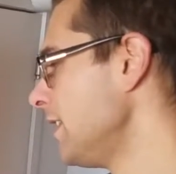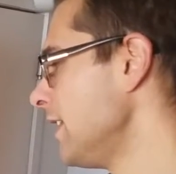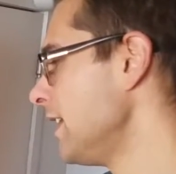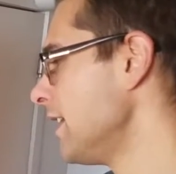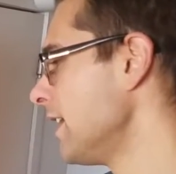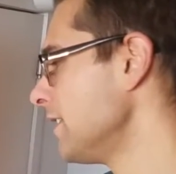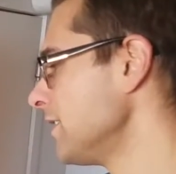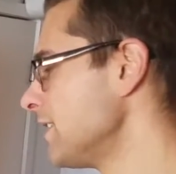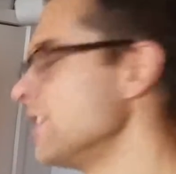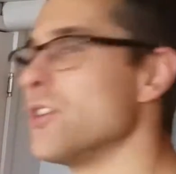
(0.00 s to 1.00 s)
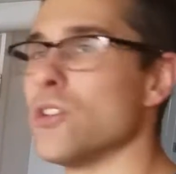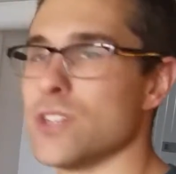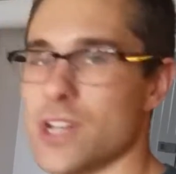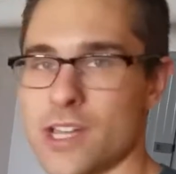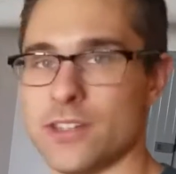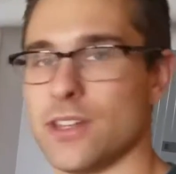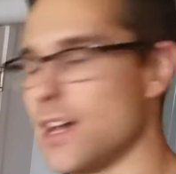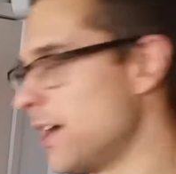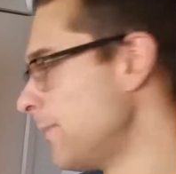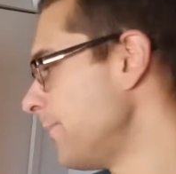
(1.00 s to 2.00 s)
then sent those
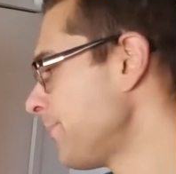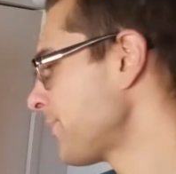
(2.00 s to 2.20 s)
on.